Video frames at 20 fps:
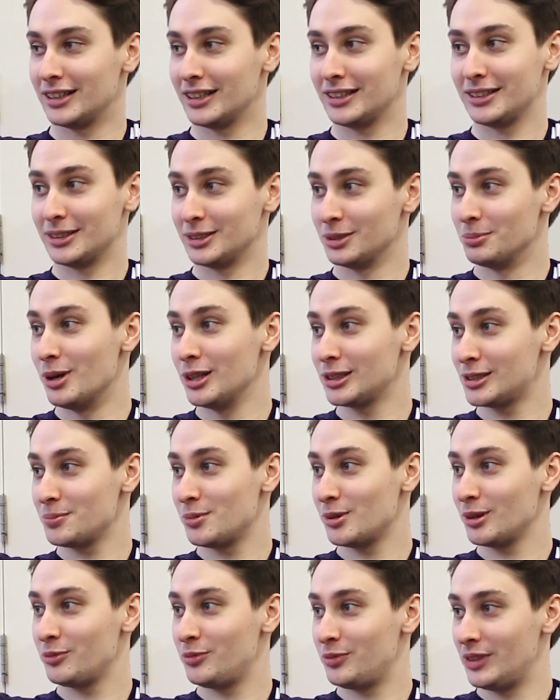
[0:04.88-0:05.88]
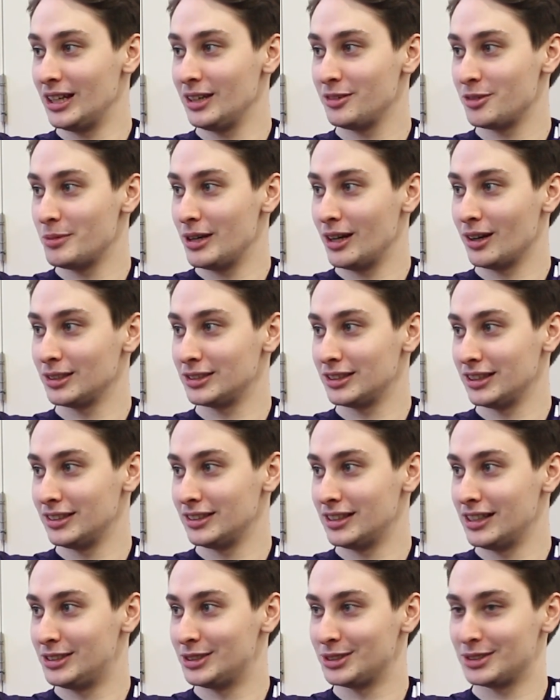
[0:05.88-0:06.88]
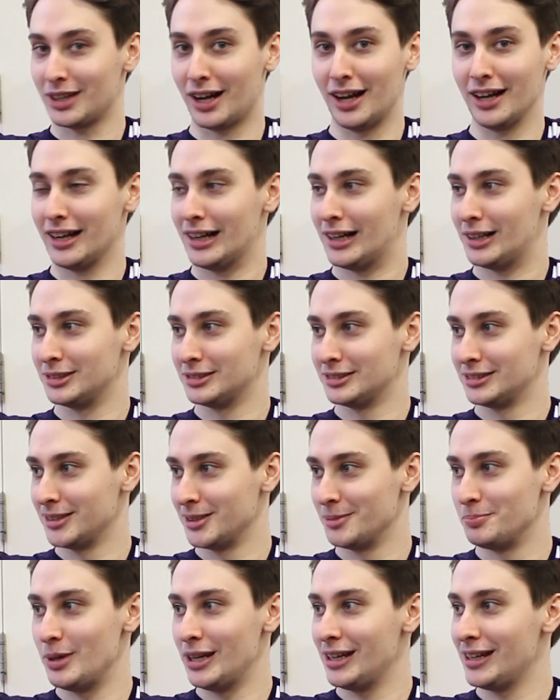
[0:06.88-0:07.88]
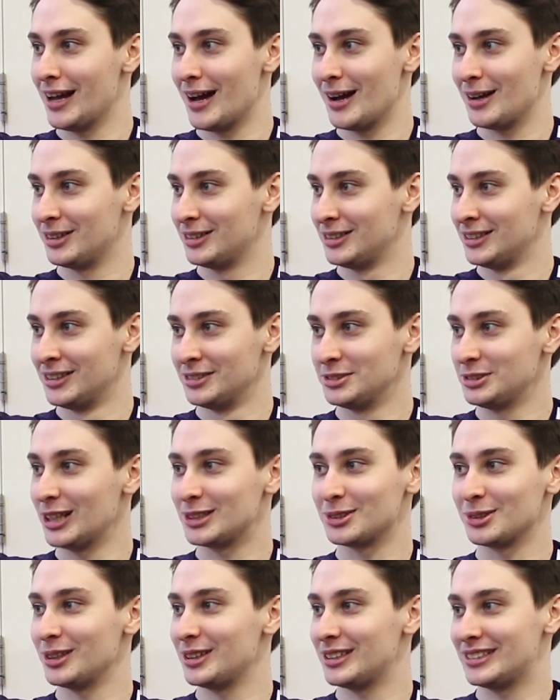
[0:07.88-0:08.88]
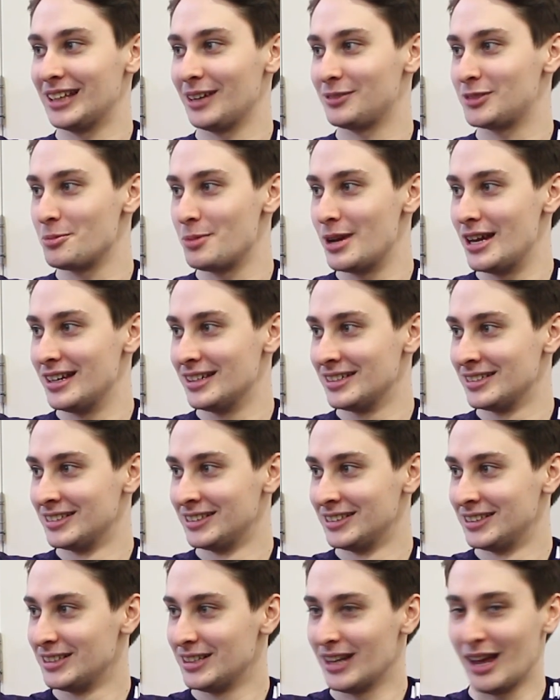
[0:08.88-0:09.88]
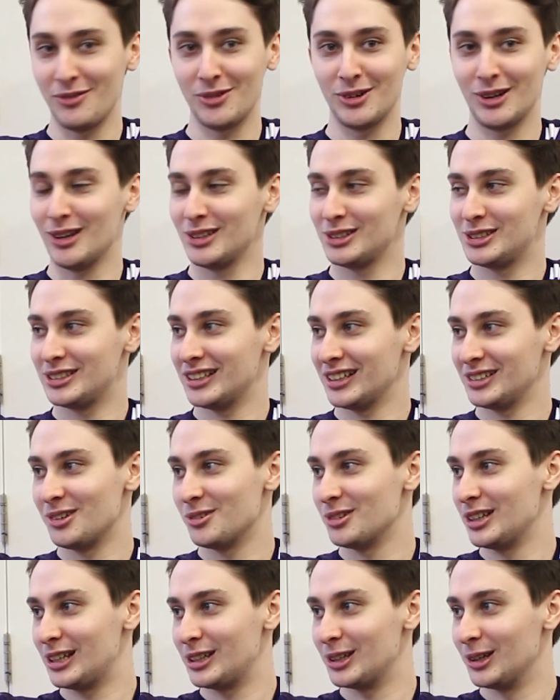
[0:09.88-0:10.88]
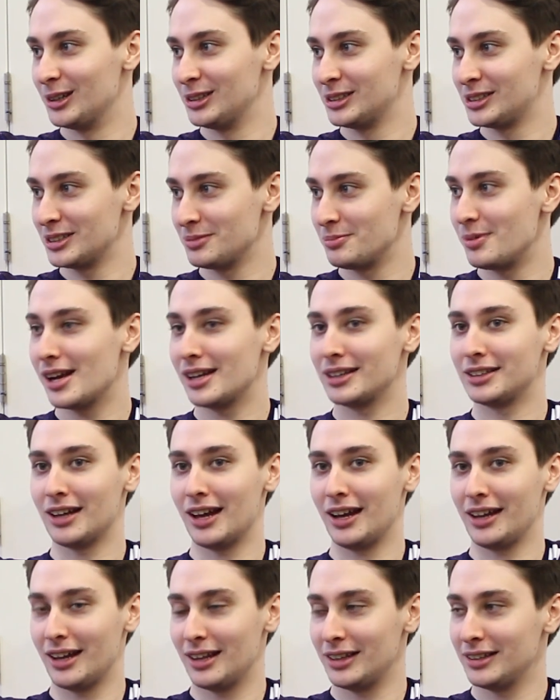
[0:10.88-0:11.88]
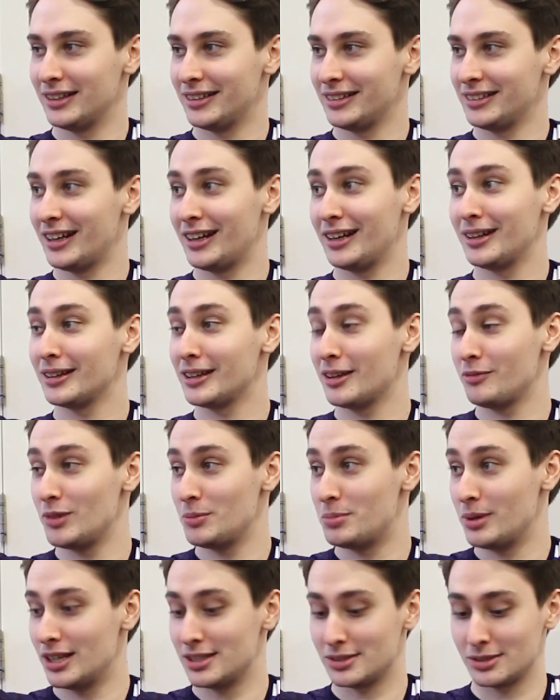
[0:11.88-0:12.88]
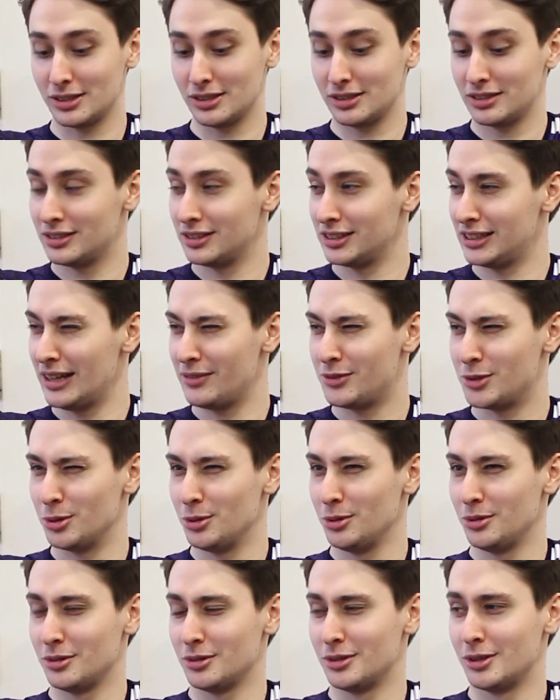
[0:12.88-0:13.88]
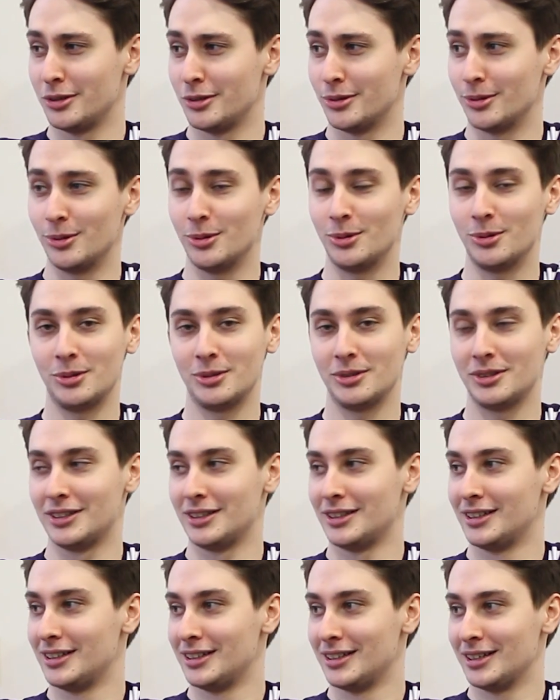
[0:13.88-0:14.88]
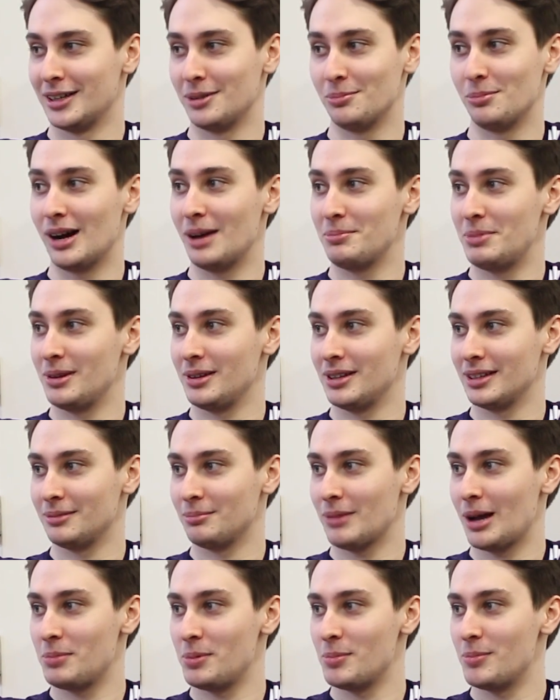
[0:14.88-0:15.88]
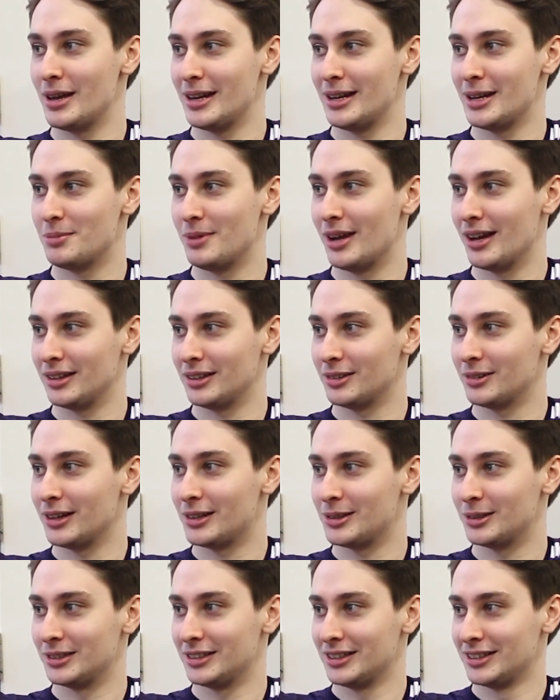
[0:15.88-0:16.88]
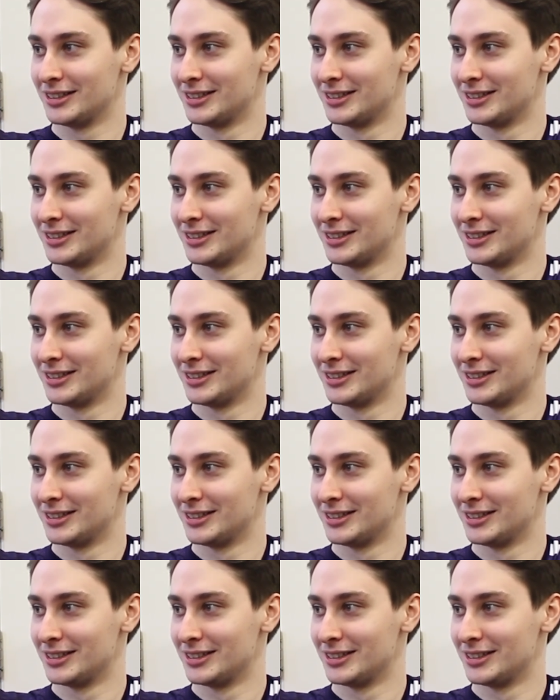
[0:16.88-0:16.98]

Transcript: I think the most important thing for me, honestly, is just tying Hal, beating Hal. That's all that's left to beat. Everyone else is like not really close, but tying Hal again, getting another MVP as well. Does he have 2? Oh, might be beating him now on the record.